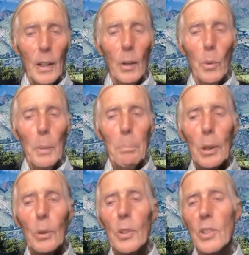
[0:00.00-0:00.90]
We're
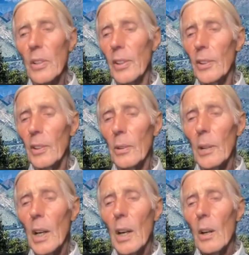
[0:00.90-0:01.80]
builders of the new.
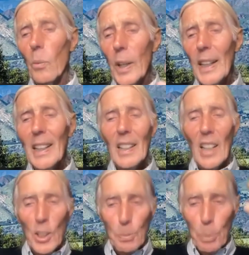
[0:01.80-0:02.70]
We're here
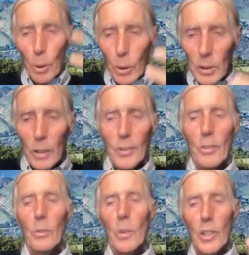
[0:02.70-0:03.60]
as portals
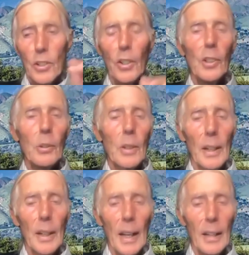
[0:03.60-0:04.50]
through which the new can
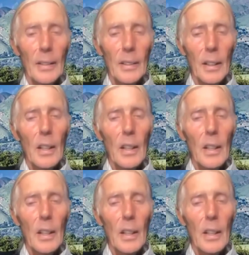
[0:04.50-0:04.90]
enter.